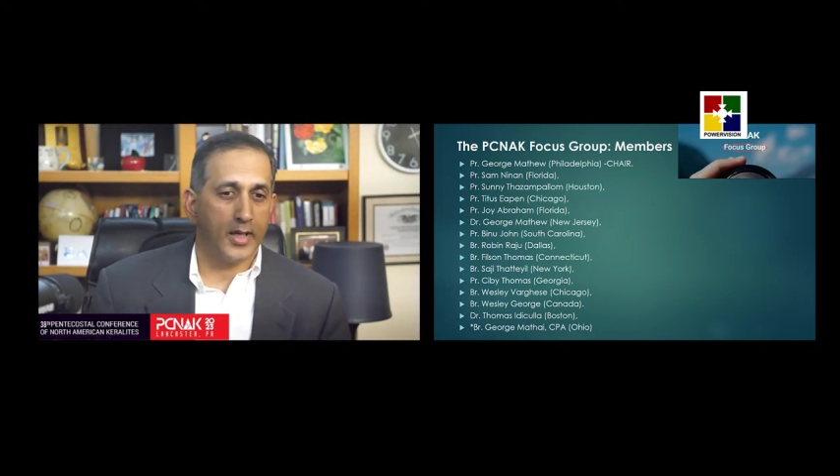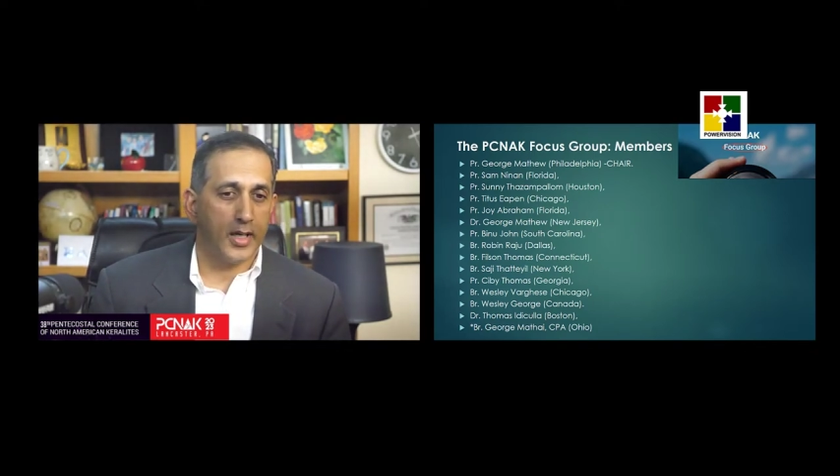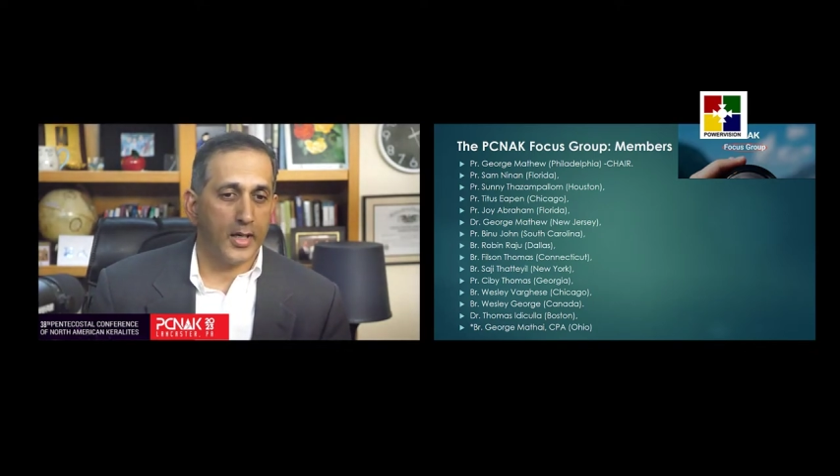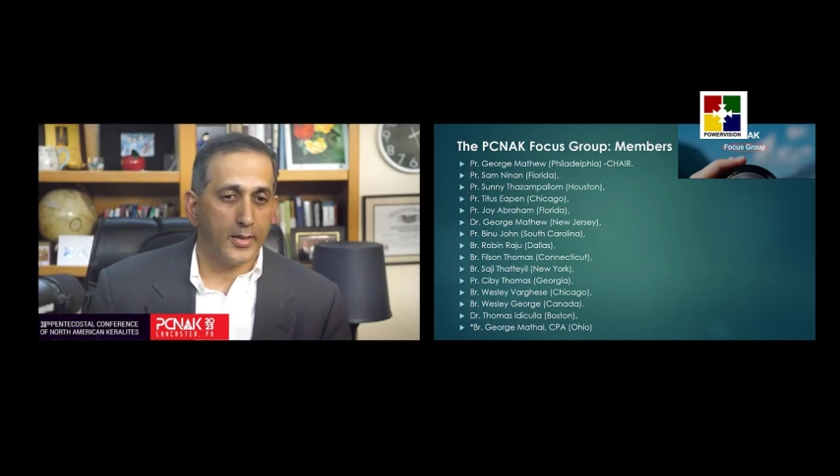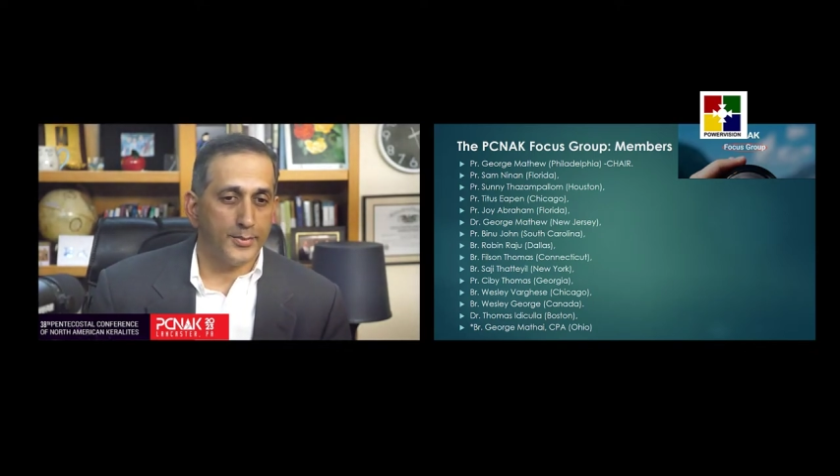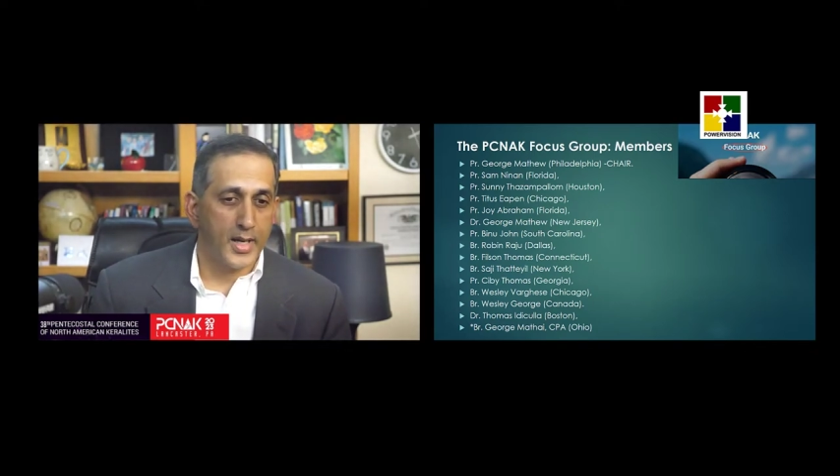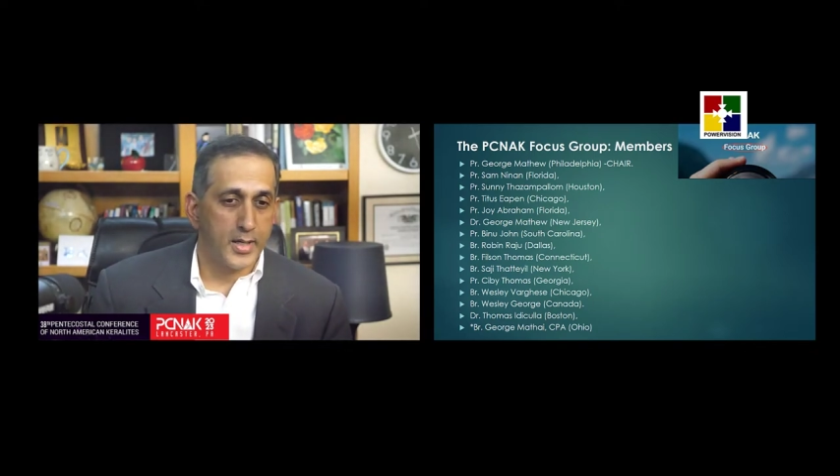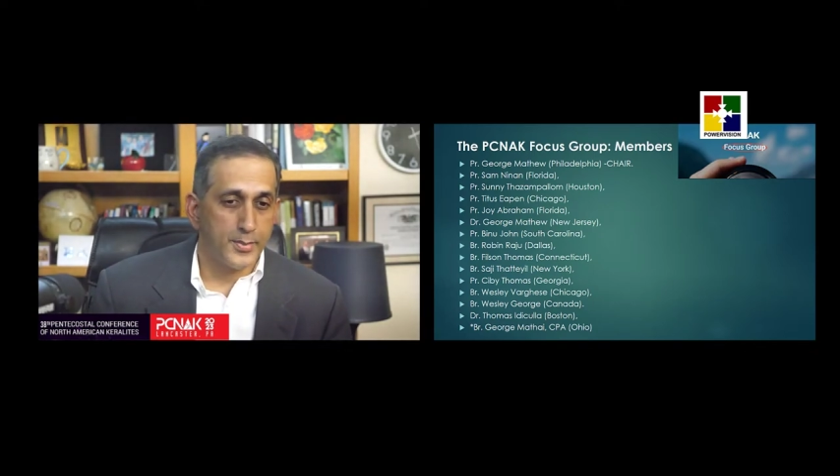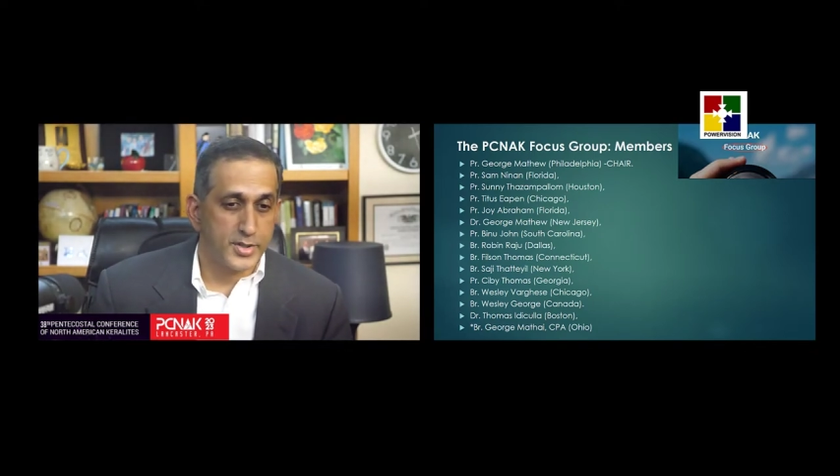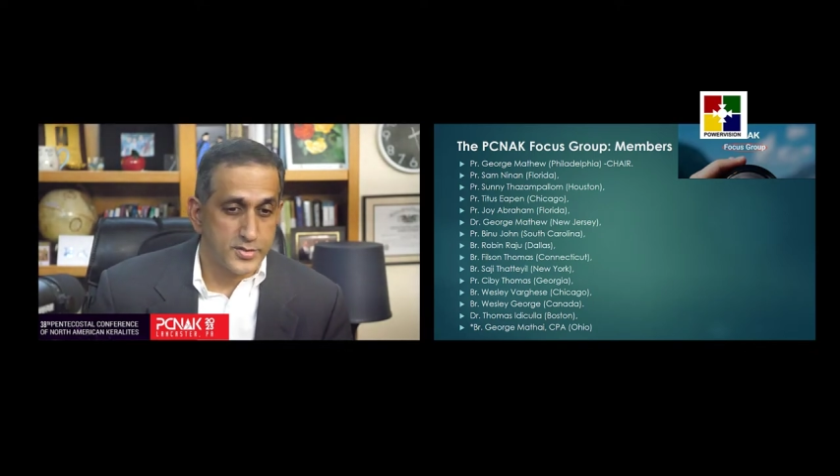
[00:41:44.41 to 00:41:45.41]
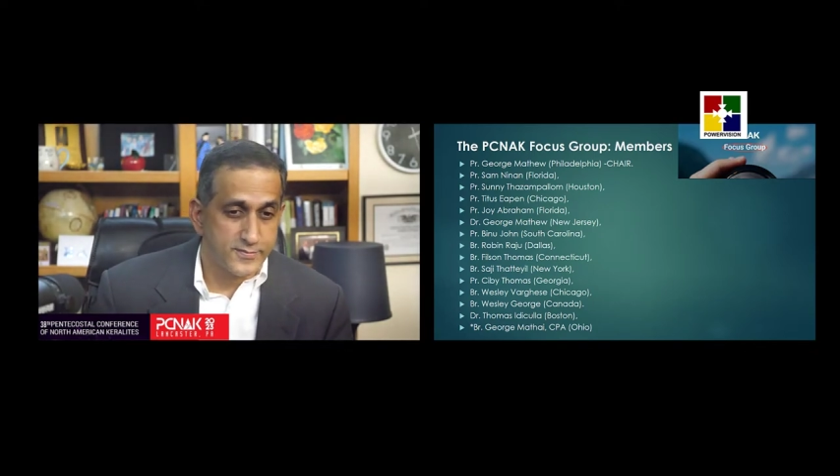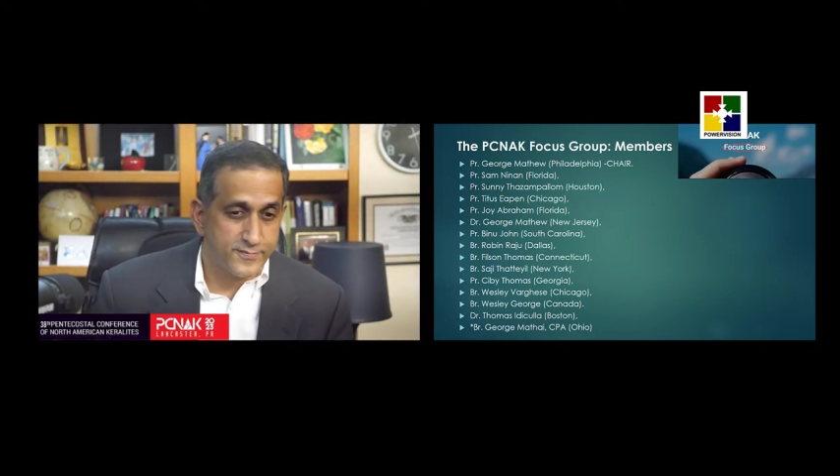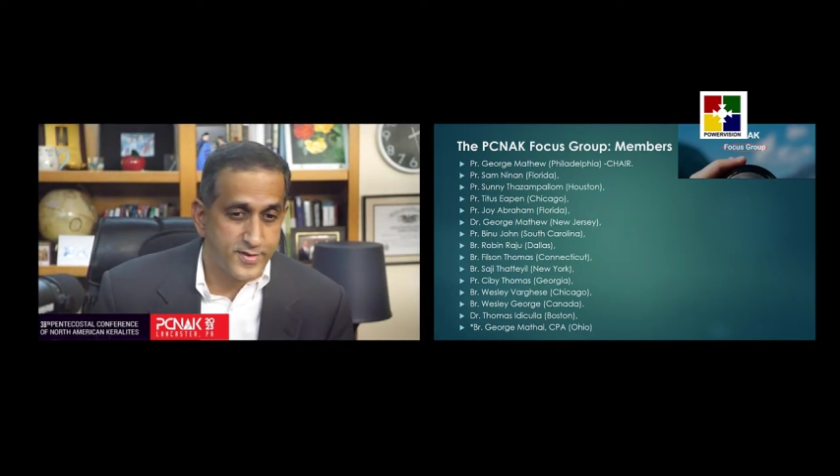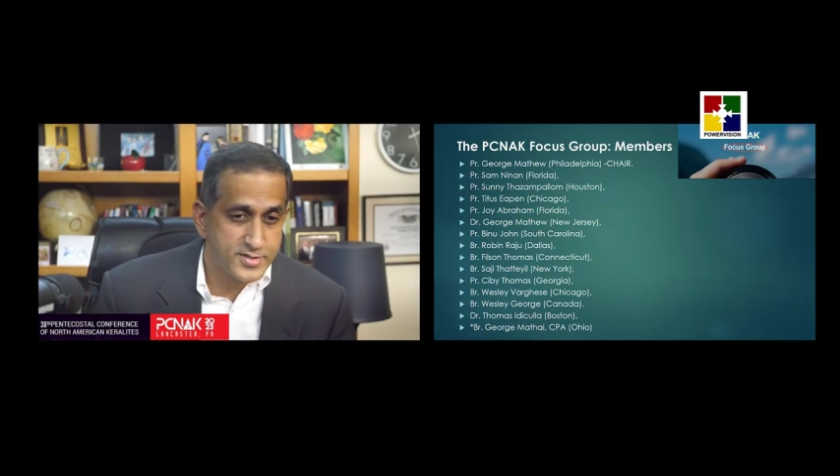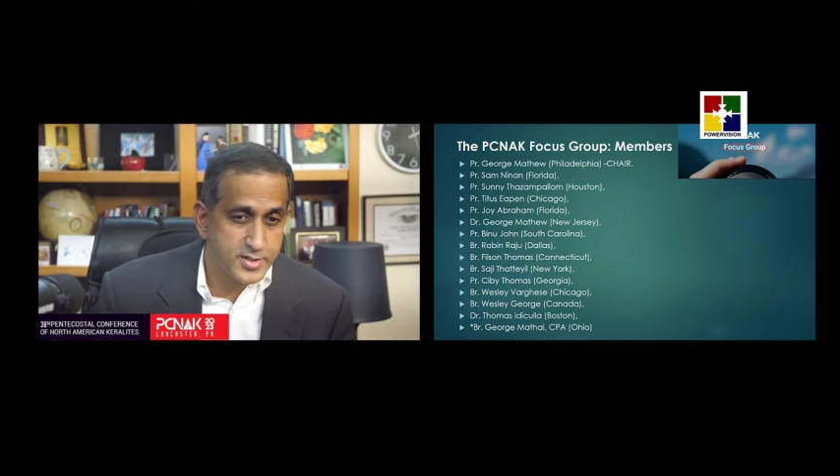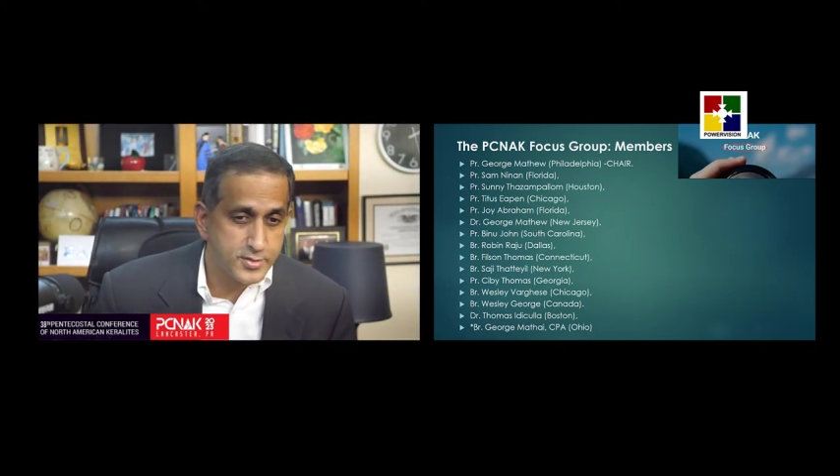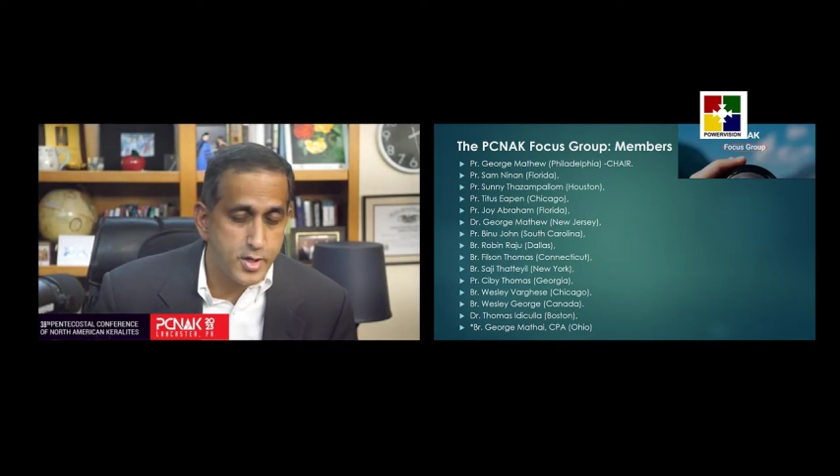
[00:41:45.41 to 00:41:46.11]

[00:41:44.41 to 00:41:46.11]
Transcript: Brother Philson